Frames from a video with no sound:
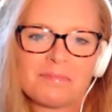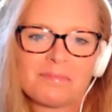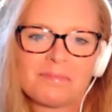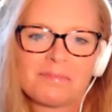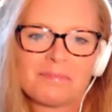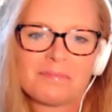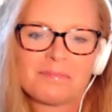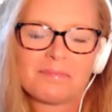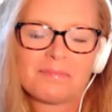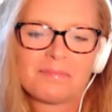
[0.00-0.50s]

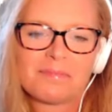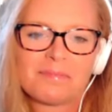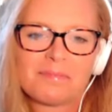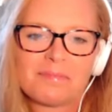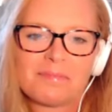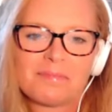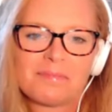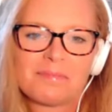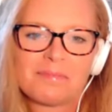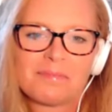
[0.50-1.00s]

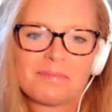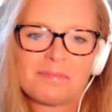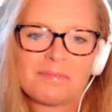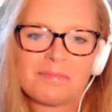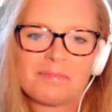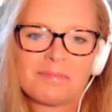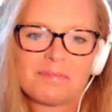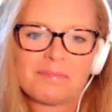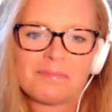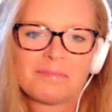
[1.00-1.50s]

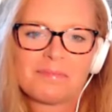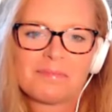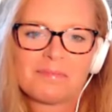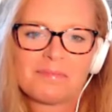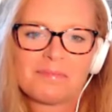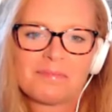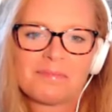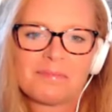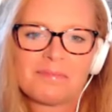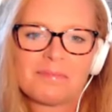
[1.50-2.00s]

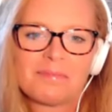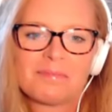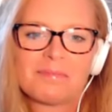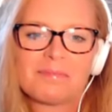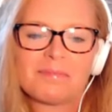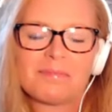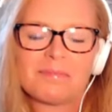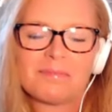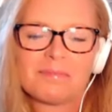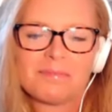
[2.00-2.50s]

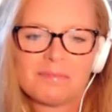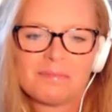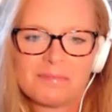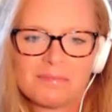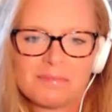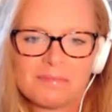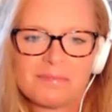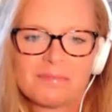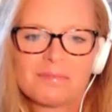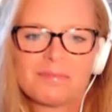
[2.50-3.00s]

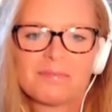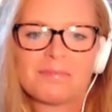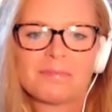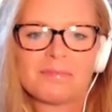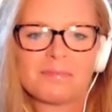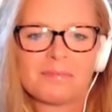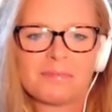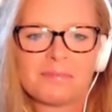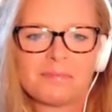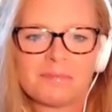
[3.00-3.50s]

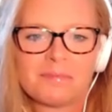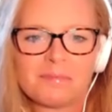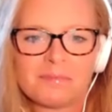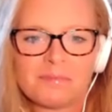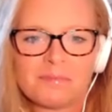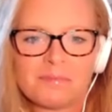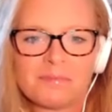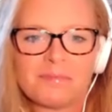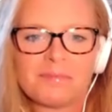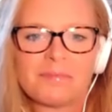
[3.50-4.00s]

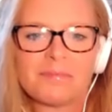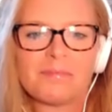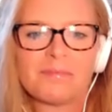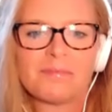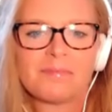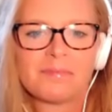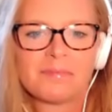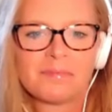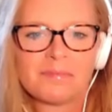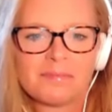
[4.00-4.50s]

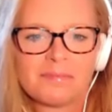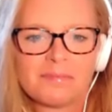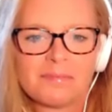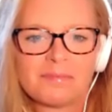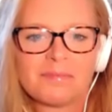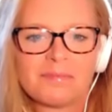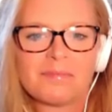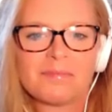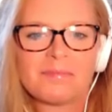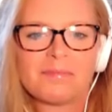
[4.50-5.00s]

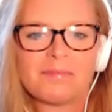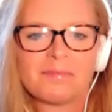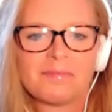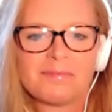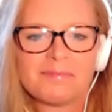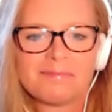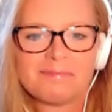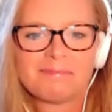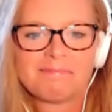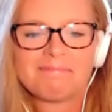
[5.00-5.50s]

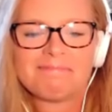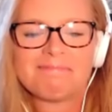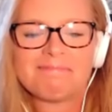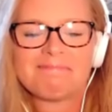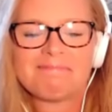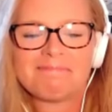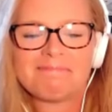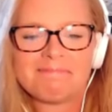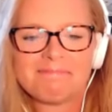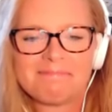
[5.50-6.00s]

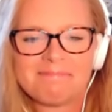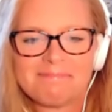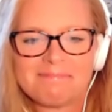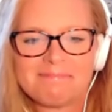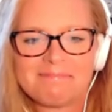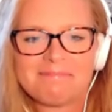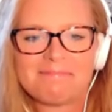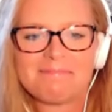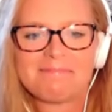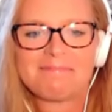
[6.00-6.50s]

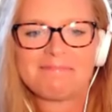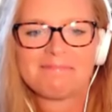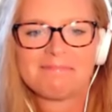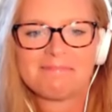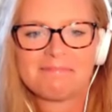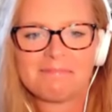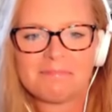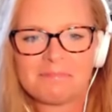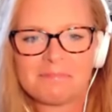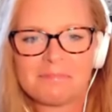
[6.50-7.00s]

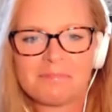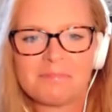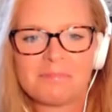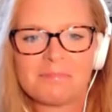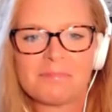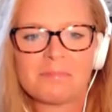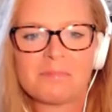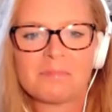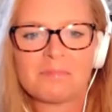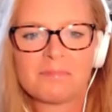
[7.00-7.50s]

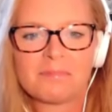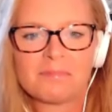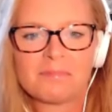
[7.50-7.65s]
[no speech]